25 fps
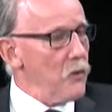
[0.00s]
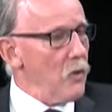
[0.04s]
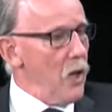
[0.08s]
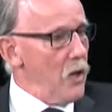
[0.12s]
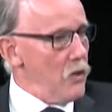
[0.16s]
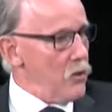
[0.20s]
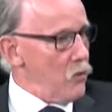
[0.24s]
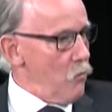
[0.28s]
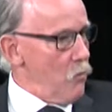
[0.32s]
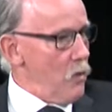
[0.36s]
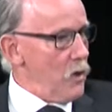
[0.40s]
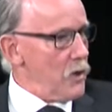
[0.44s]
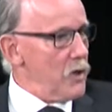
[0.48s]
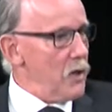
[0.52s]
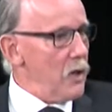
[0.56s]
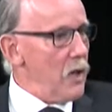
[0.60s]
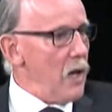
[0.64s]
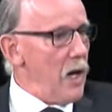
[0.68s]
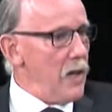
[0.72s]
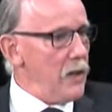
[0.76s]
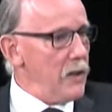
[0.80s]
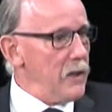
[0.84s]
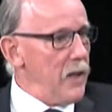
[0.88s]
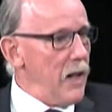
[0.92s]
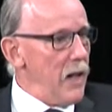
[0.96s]
also works in
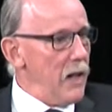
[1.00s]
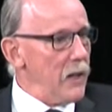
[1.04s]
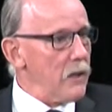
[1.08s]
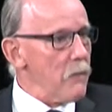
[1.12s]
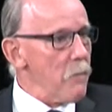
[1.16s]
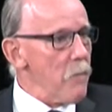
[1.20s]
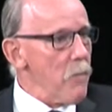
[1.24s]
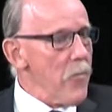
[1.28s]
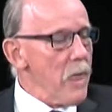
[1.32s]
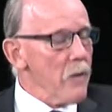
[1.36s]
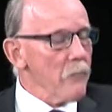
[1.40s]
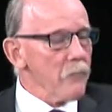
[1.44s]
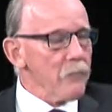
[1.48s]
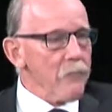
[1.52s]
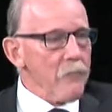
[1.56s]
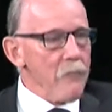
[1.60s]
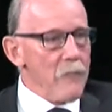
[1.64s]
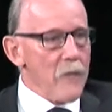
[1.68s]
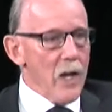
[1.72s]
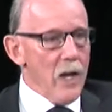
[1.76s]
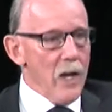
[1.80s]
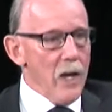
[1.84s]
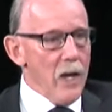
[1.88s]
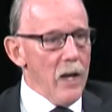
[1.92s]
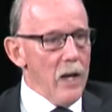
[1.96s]
high tech.
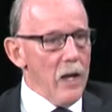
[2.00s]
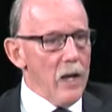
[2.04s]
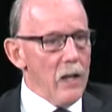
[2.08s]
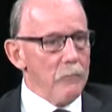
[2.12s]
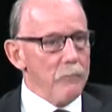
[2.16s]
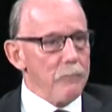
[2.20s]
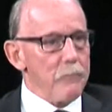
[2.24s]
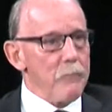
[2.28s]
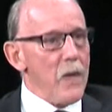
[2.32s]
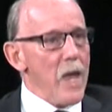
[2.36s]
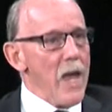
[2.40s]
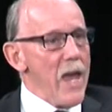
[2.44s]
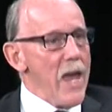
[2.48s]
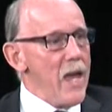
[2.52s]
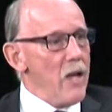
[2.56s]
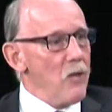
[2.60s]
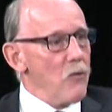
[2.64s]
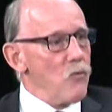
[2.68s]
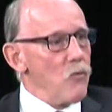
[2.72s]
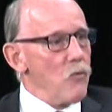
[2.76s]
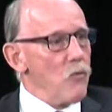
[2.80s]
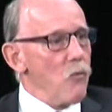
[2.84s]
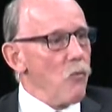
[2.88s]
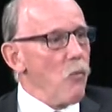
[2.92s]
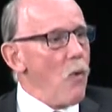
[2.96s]

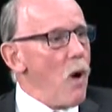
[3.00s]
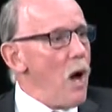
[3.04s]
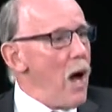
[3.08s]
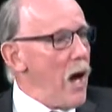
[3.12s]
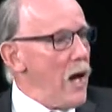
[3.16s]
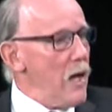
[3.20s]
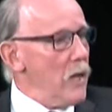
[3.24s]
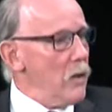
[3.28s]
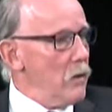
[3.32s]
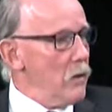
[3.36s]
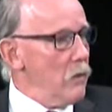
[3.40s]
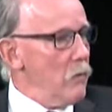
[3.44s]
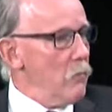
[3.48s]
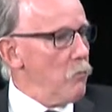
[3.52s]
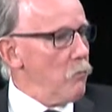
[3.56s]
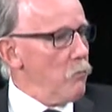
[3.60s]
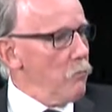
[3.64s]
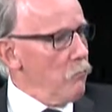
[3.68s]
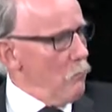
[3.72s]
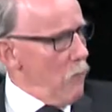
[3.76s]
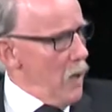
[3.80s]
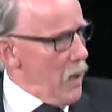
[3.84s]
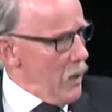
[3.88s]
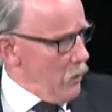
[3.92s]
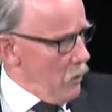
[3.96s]
Andrew White, you
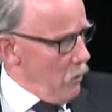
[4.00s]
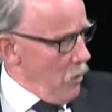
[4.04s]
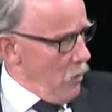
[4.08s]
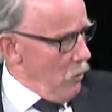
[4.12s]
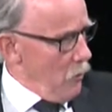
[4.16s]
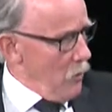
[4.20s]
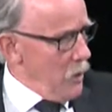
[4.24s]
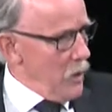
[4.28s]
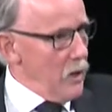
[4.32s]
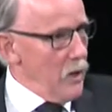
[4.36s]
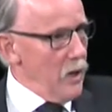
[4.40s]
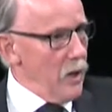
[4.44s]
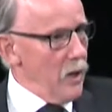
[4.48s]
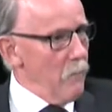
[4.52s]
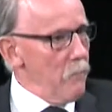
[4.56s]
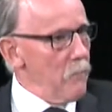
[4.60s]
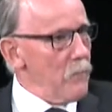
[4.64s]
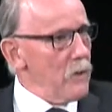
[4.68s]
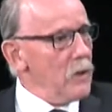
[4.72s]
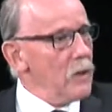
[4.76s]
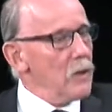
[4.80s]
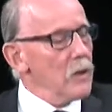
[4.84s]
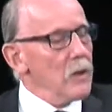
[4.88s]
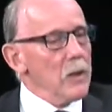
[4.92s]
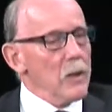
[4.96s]
might know him.
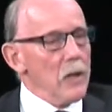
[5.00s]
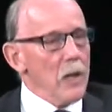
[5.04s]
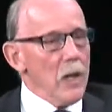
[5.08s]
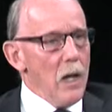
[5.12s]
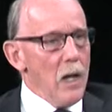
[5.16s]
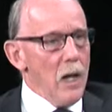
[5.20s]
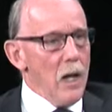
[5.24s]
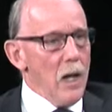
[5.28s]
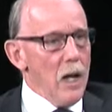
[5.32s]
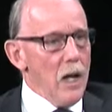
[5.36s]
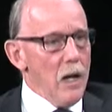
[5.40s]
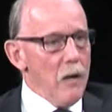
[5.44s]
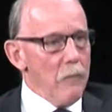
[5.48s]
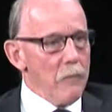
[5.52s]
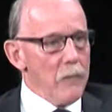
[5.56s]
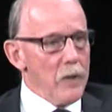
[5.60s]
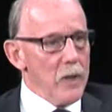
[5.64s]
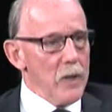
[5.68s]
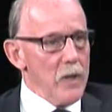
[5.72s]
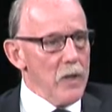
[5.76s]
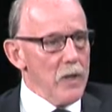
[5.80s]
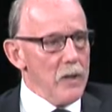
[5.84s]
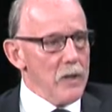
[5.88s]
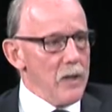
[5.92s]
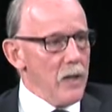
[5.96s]

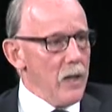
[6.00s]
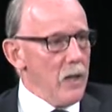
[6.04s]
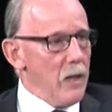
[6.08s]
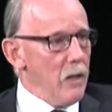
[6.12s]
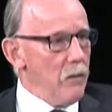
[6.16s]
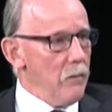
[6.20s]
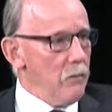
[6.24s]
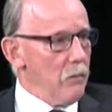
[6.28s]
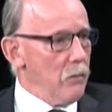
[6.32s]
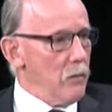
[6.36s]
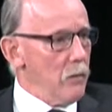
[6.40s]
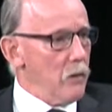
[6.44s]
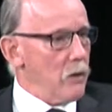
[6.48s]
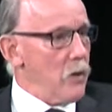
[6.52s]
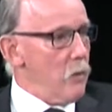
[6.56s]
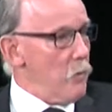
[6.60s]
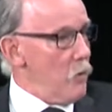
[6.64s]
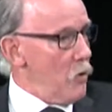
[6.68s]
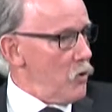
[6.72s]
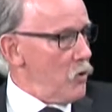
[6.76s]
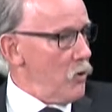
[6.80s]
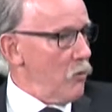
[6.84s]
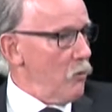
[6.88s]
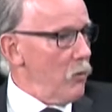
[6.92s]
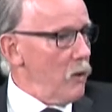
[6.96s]
He's a
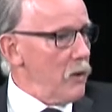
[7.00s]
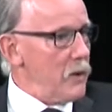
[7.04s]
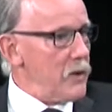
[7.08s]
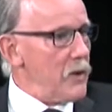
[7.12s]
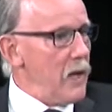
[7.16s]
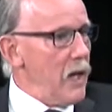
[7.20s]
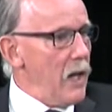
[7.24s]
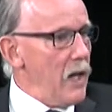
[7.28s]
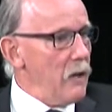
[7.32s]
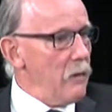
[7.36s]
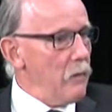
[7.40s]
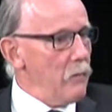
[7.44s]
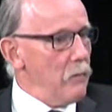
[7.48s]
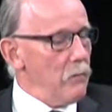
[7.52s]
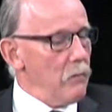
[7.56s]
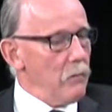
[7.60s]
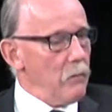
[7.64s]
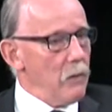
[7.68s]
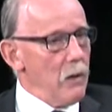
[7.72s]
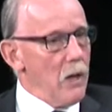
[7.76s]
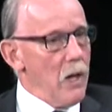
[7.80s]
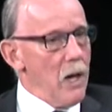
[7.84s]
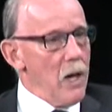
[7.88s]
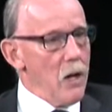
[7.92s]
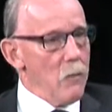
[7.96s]
commercial real estate
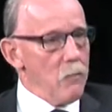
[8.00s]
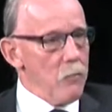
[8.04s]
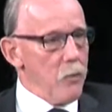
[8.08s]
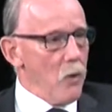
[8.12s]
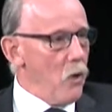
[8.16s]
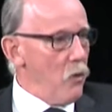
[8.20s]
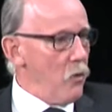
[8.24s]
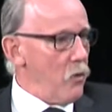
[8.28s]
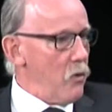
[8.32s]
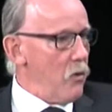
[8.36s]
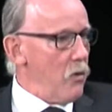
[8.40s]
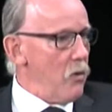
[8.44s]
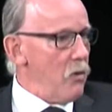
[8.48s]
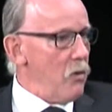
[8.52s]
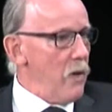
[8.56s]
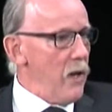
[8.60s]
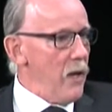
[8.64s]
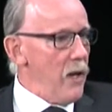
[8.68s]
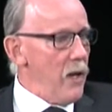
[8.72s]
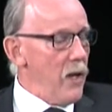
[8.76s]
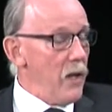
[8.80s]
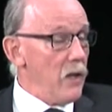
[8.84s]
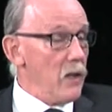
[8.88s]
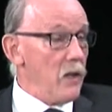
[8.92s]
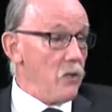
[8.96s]
broker
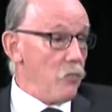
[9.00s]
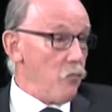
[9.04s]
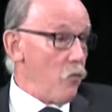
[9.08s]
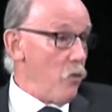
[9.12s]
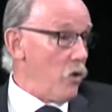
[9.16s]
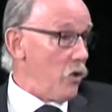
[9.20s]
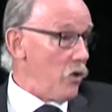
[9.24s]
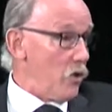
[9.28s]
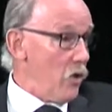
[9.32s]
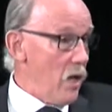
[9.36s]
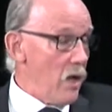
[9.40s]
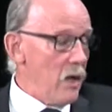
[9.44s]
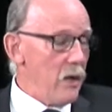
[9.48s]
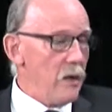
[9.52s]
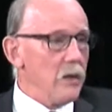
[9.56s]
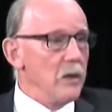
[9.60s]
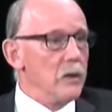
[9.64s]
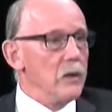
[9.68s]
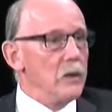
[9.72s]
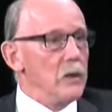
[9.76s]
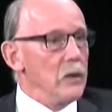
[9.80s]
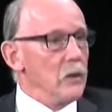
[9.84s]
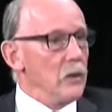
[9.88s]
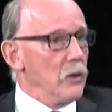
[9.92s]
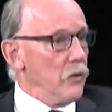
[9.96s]
and has worked on
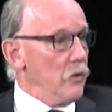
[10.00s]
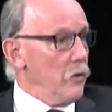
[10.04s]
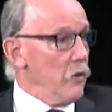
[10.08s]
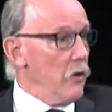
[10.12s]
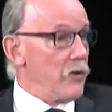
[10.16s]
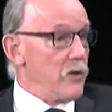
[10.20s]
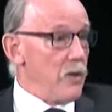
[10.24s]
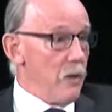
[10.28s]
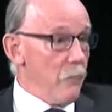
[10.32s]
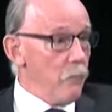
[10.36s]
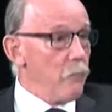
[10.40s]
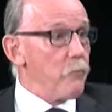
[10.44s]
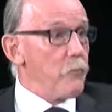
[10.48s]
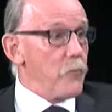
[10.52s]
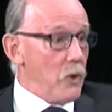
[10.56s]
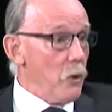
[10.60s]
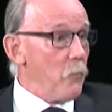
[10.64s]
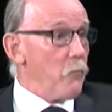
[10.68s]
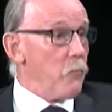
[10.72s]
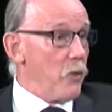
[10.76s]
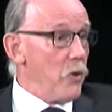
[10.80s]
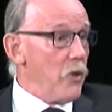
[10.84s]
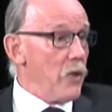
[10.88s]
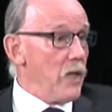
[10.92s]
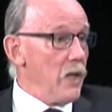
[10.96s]
some
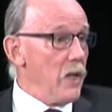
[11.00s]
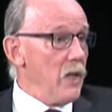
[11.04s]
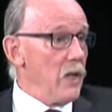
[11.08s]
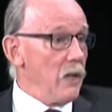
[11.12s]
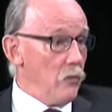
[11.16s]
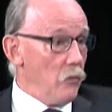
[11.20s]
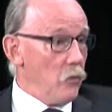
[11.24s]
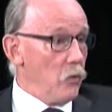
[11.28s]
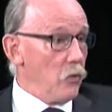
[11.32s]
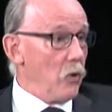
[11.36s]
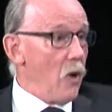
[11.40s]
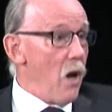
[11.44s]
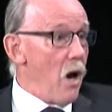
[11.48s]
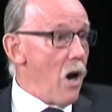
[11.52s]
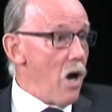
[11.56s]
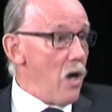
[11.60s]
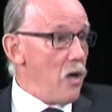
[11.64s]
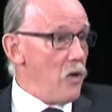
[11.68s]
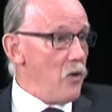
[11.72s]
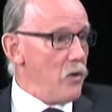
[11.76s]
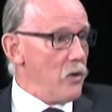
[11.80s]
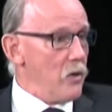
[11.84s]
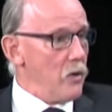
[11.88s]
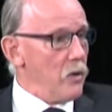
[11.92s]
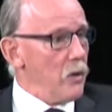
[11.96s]
pretty
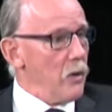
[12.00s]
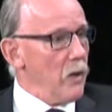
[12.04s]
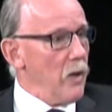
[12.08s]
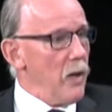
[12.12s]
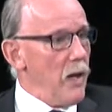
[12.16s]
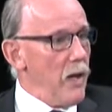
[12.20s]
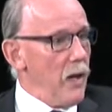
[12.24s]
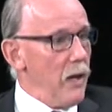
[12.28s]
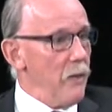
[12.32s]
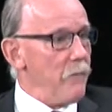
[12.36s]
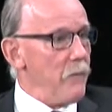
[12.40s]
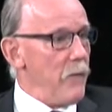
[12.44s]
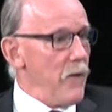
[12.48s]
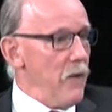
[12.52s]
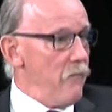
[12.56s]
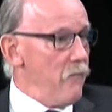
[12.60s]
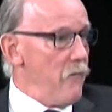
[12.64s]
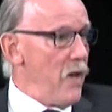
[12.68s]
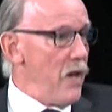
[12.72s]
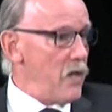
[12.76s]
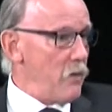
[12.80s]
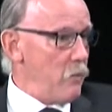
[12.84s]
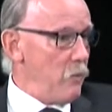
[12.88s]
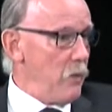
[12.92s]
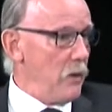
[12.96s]
large
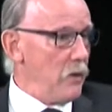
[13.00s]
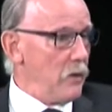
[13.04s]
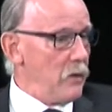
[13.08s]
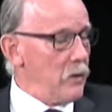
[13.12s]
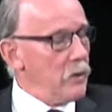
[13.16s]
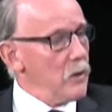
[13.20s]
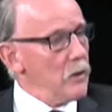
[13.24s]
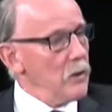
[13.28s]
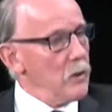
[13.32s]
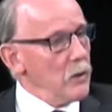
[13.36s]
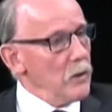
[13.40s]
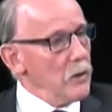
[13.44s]
investment